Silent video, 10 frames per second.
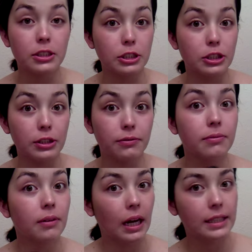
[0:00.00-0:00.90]
just good stuff.
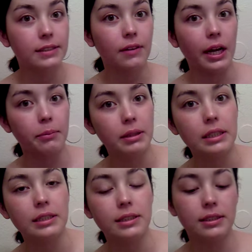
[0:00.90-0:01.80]
It has
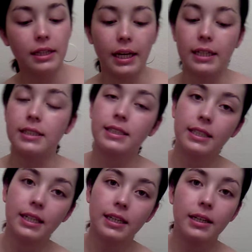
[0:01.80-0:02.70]
vitamins A and
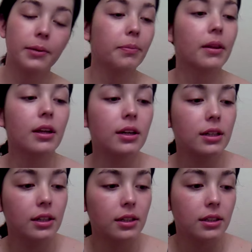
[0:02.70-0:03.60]
C
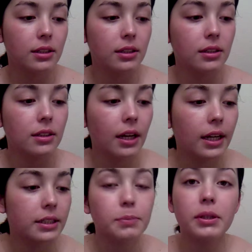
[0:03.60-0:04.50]

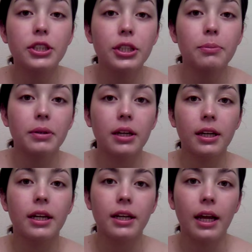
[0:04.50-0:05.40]
and it's pretty cheap. You
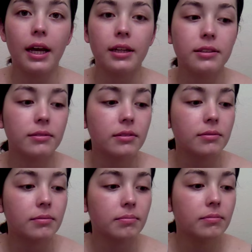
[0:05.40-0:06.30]
can get it at
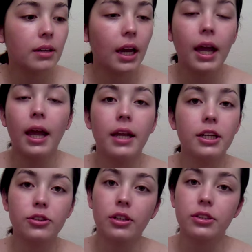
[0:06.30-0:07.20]

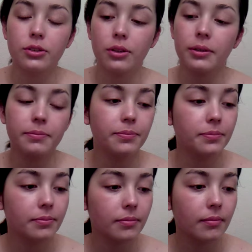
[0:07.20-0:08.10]
any drugstore.
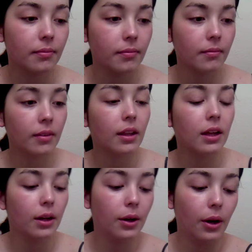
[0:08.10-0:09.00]

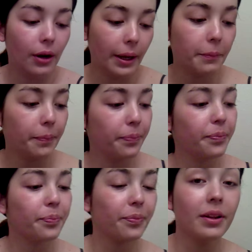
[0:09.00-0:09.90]
Alright.
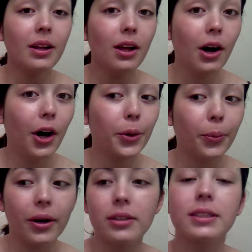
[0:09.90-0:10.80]

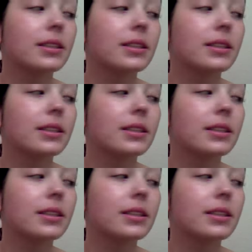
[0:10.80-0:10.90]
Onwards.